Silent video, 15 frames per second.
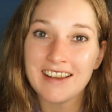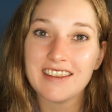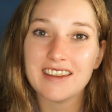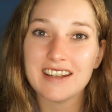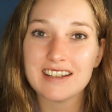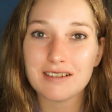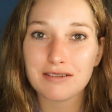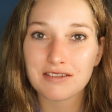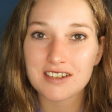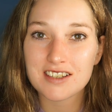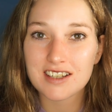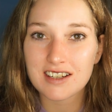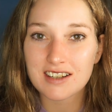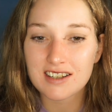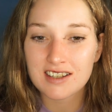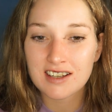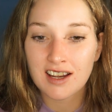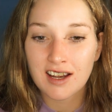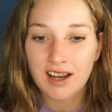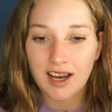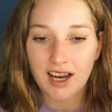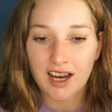The difference is
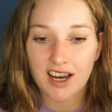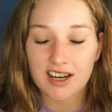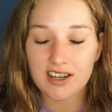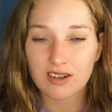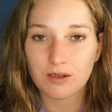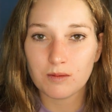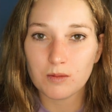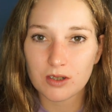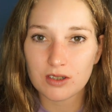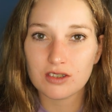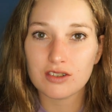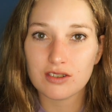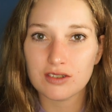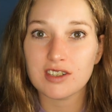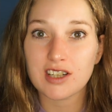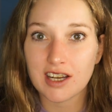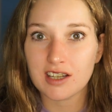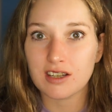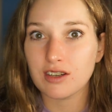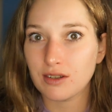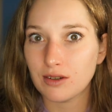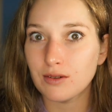I don't want to
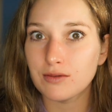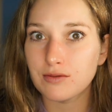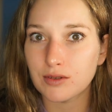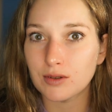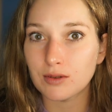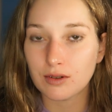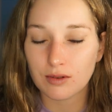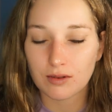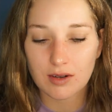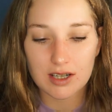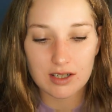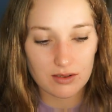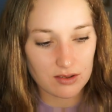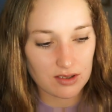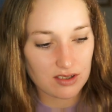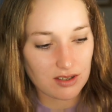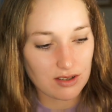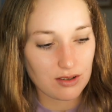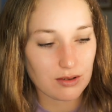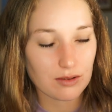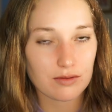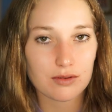take your food, or I don't see
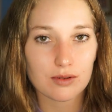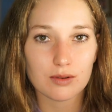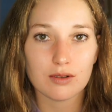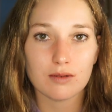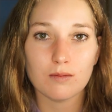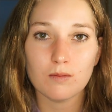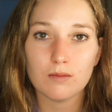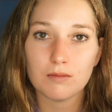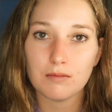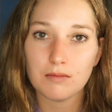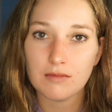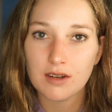your food and